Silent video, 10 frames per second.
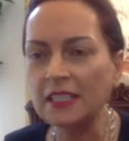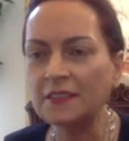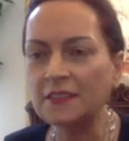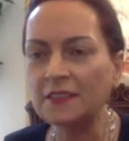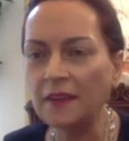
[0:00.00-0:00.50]
this
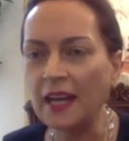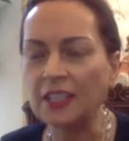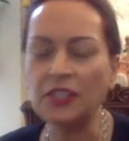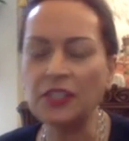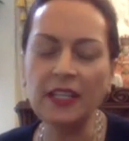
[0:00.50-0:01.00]

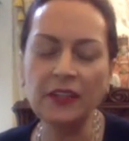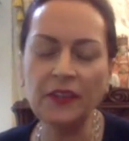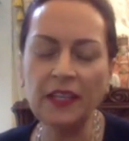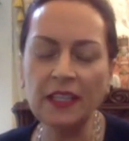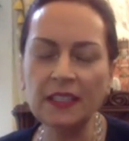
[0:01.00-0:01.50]
fact. They
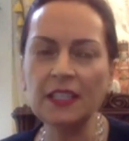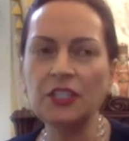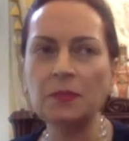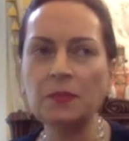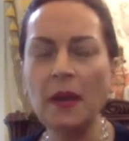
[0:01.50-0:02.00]
think
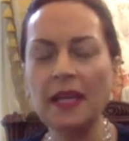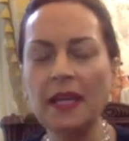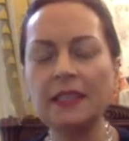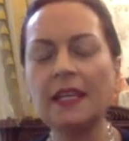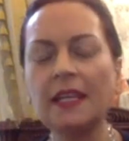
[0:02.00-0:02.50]
that
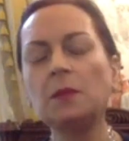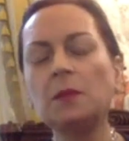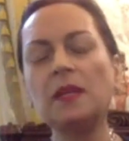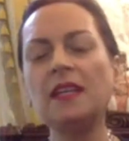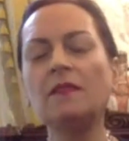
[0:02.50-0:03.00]
man
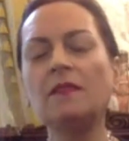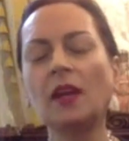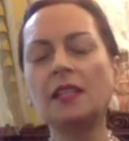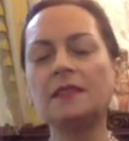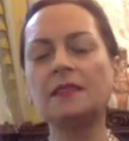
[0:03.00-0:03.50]
can be
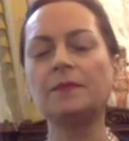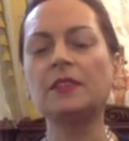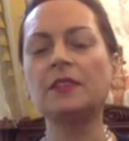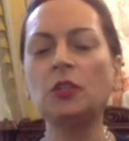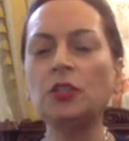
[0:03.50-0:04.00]
given a
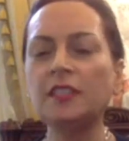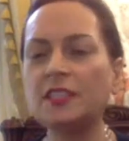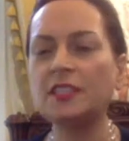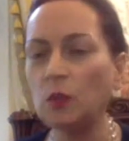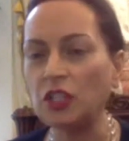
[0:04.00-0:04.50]
certain
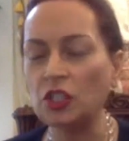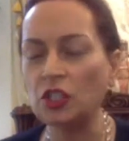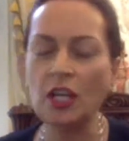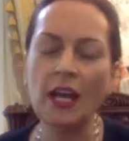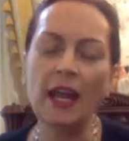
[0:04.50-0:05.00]
switch,
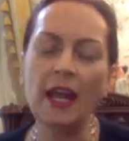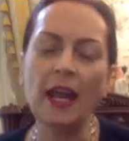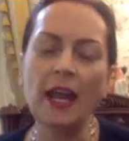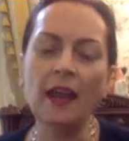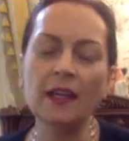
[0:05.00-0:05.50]

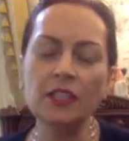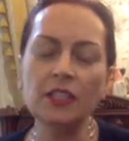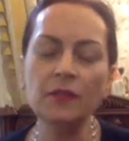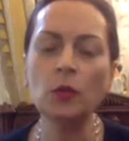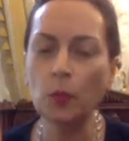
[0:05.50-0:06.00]
and
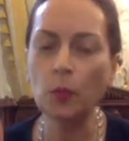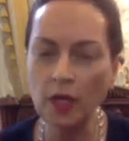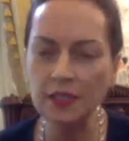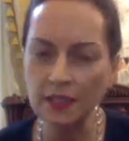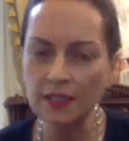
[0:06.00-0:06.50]
if you
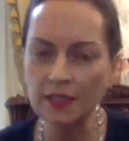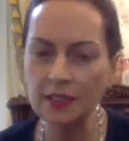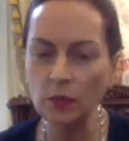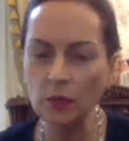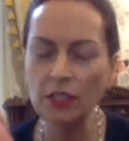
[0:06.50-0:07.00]
press this
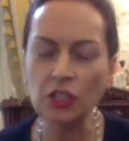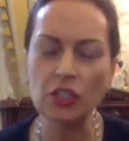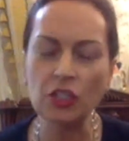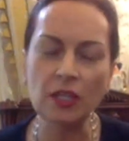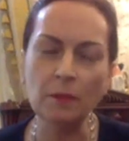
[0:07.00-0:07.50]
switch,
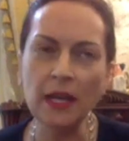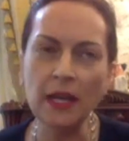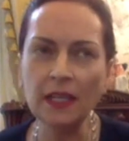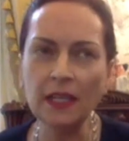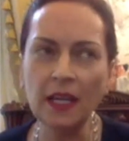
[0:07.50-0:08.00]

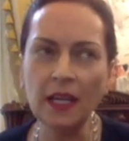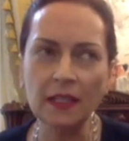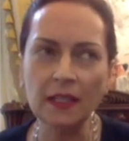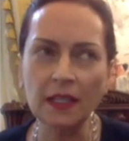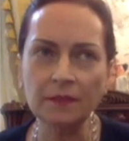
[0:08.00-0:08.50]
man can
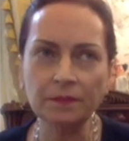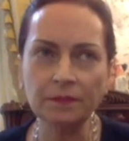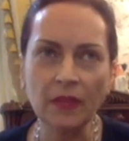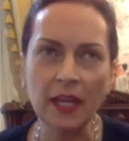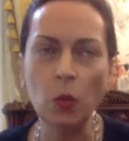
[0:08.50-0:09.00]

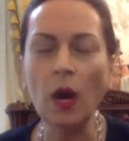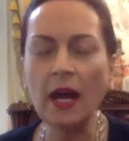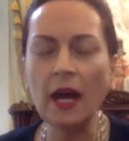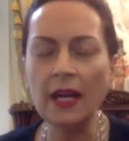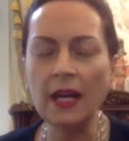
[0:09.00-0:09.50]

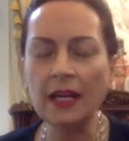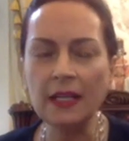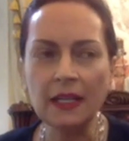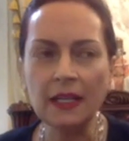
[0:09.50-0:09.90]
acquire